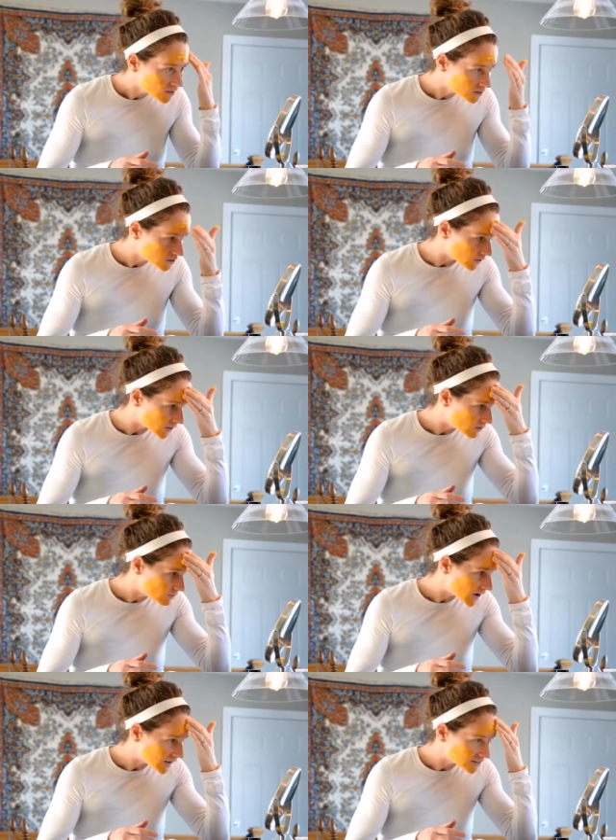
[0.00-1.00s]
So get your
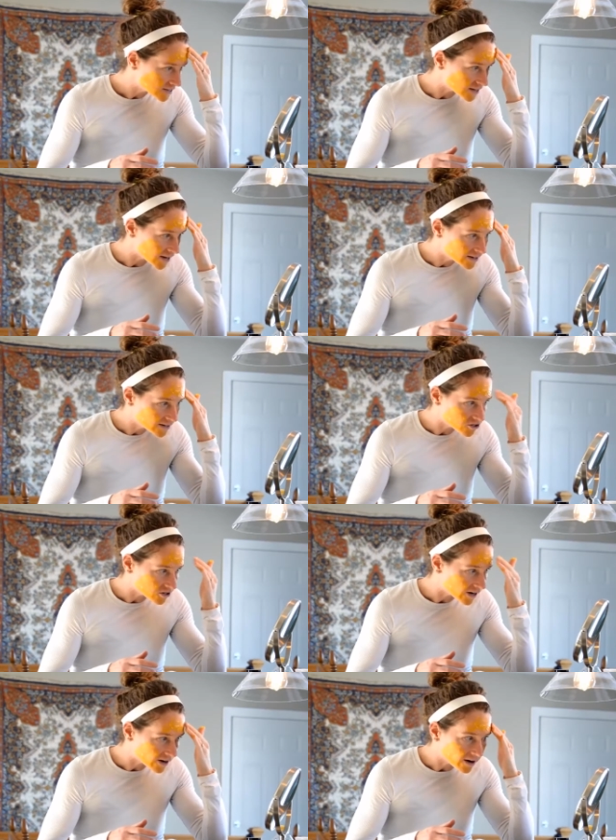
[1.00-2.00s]
mask set, get your
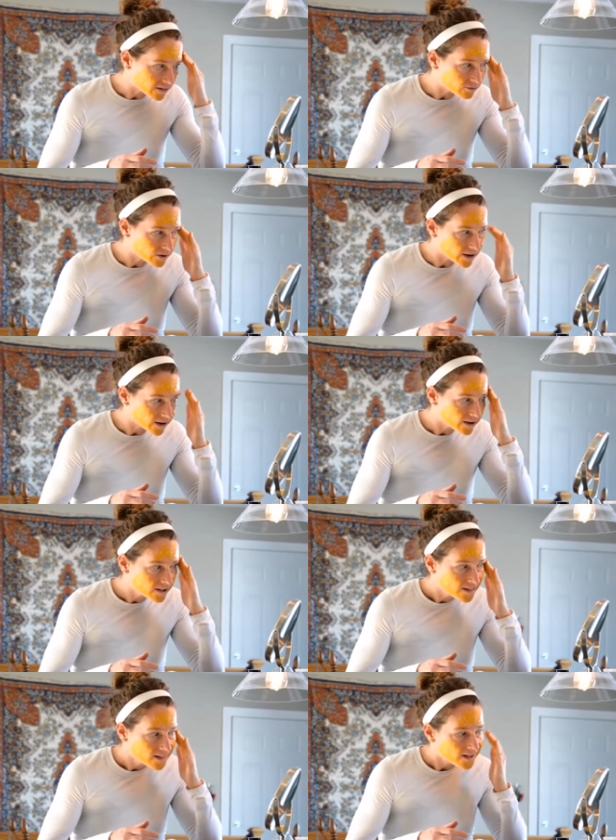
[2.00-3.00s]
hair out of the way,
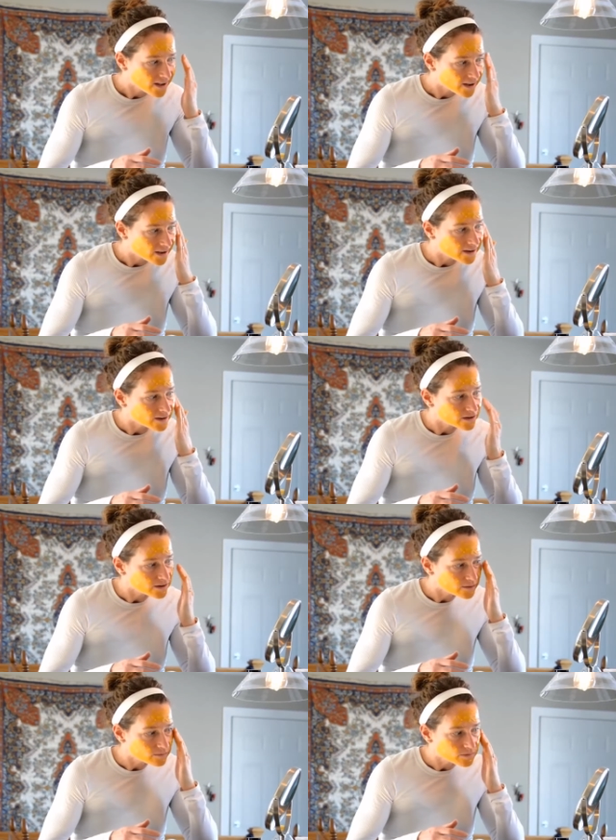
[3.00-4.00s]
and
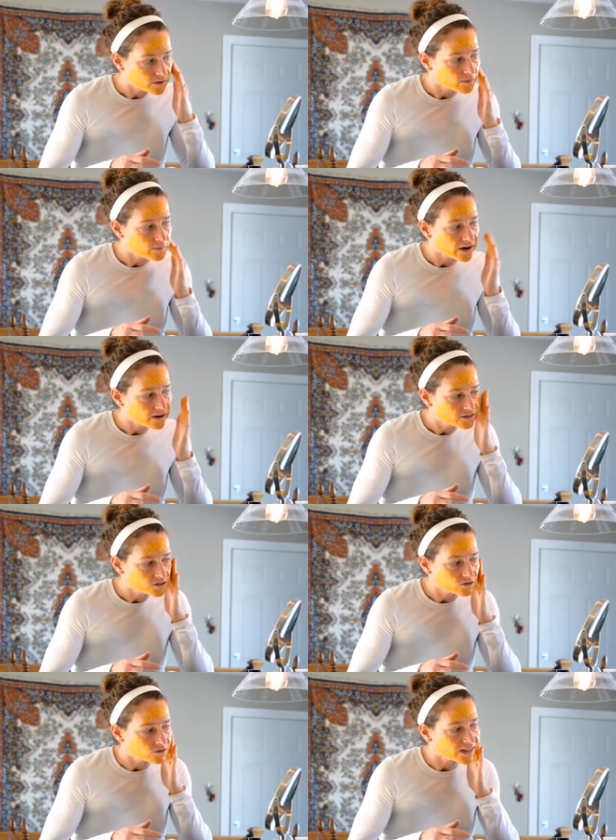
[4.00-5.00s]
be prepared
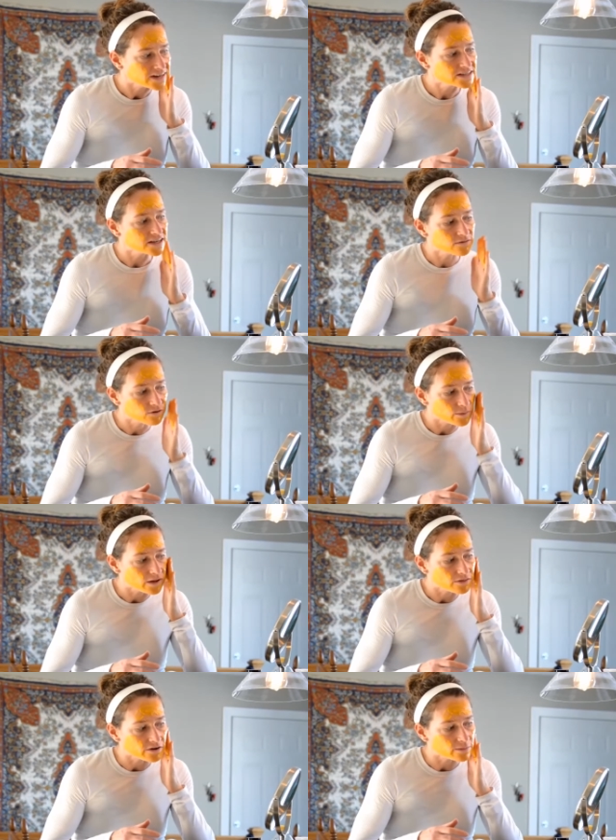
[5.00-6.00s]
to let it sit for
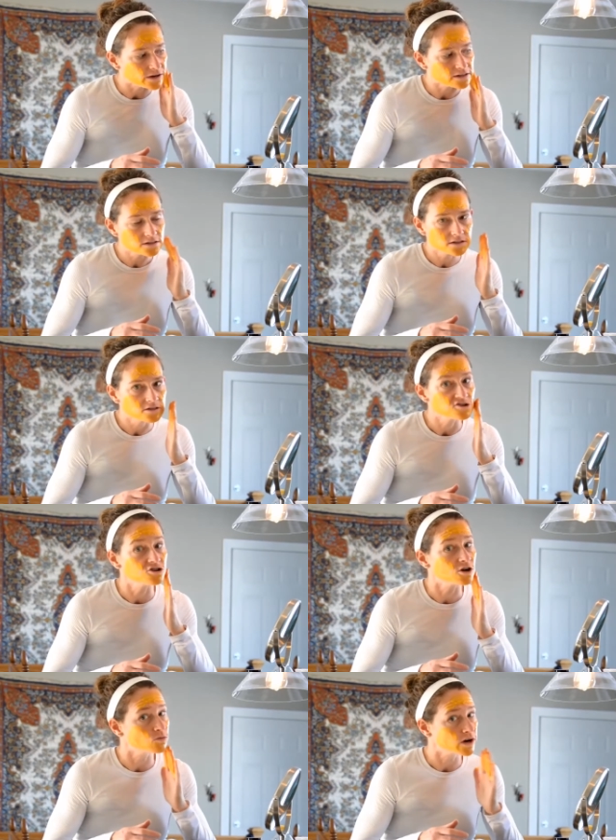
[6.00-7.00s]
about 30 minutes. You
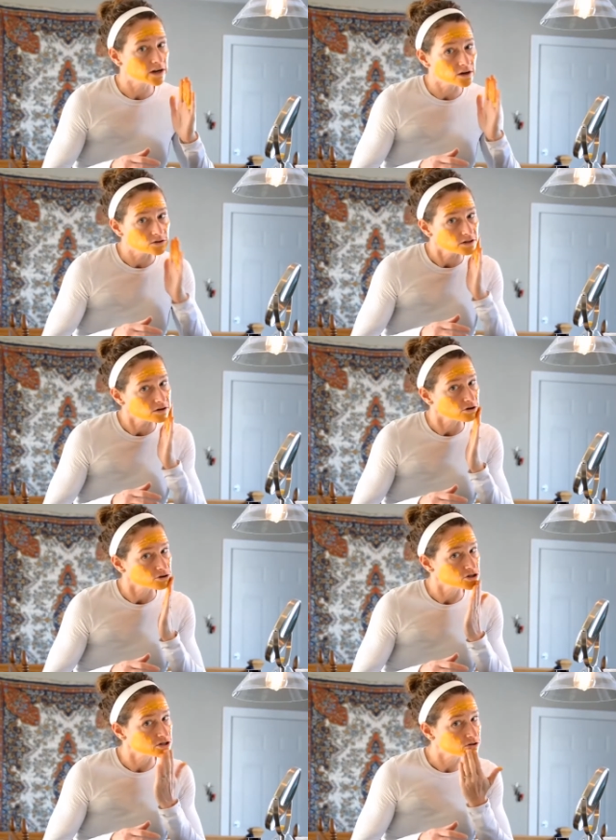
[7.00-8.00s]
don't want to go to the
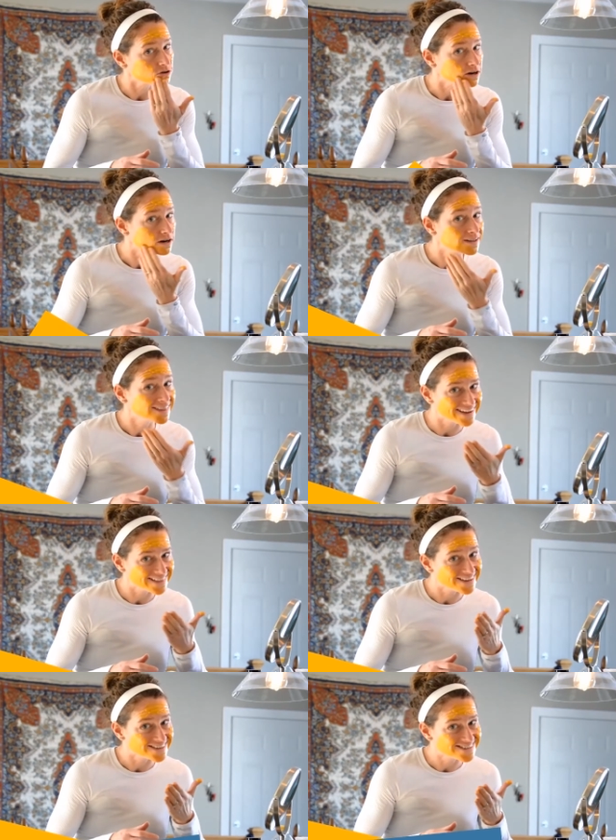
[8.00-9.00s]
grocery store like
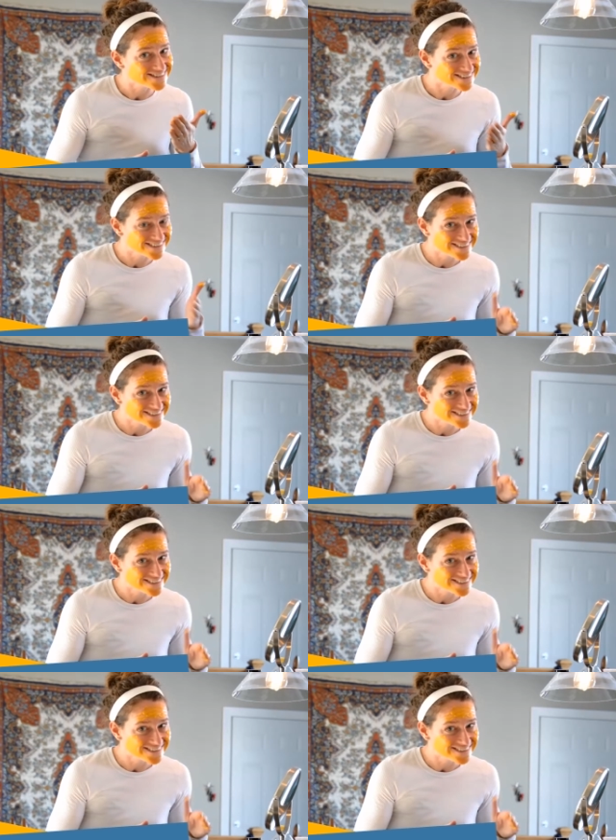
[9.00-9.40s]
this.